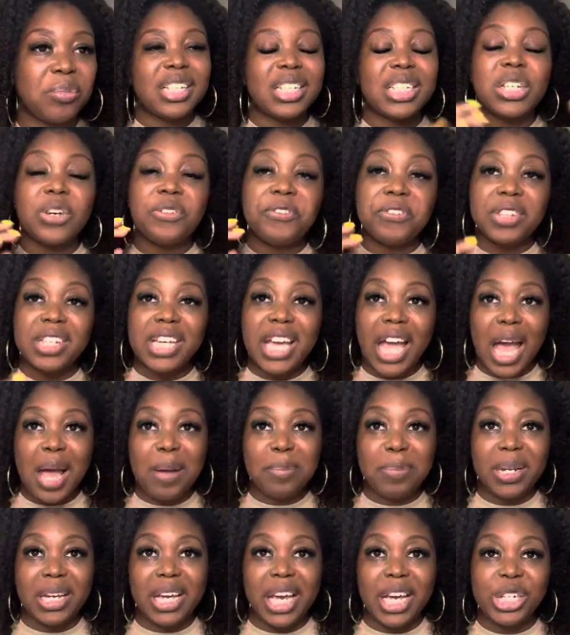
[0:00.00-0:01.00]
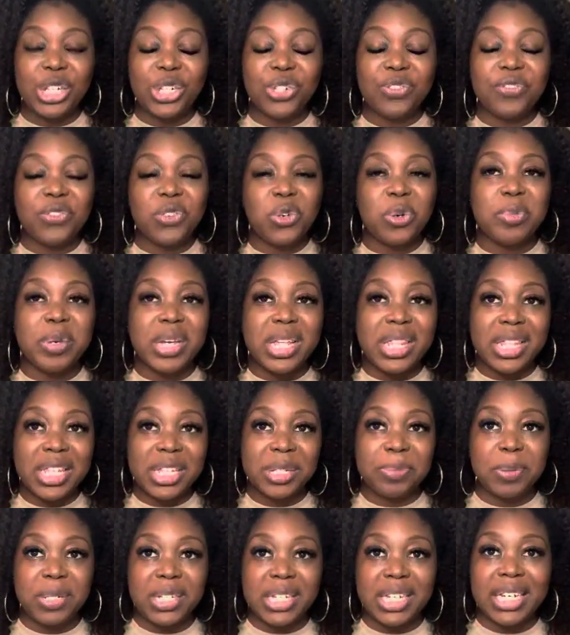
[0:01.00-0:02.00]
So for the application form in this
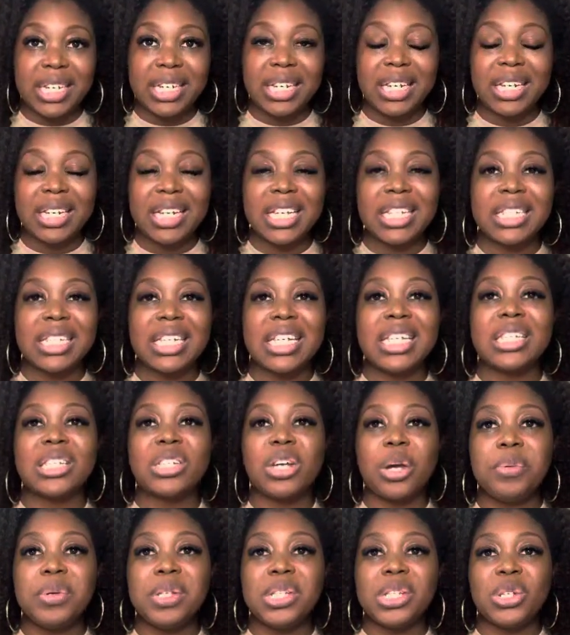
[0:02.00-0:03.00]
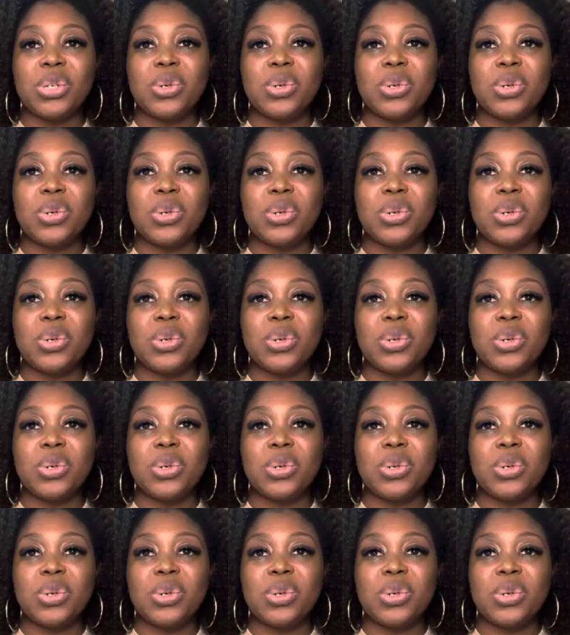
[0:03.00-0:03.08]
particular list, it's going to